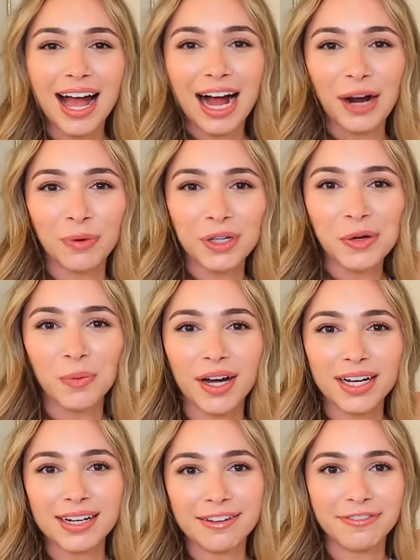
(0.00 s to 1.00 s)
I really
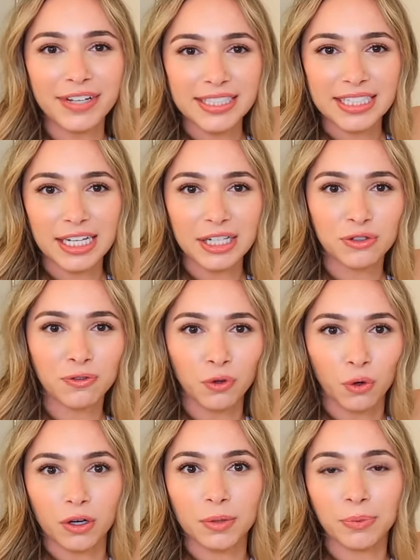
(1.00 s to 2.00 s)
wanted a vintage
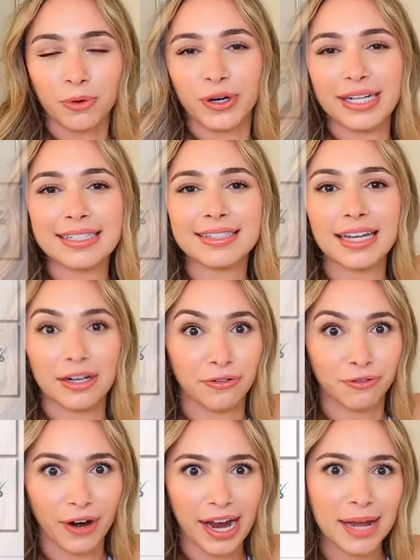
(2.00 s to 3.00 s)
floral print in a
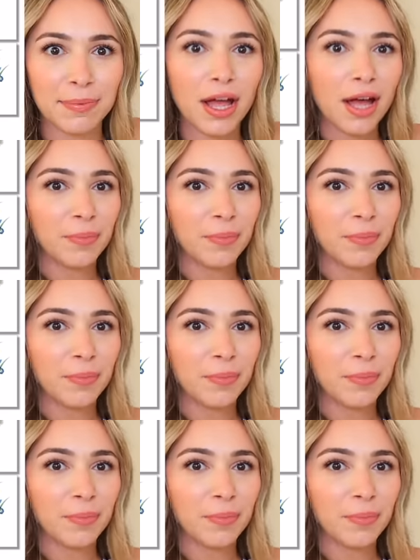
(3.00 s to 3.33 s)
frame,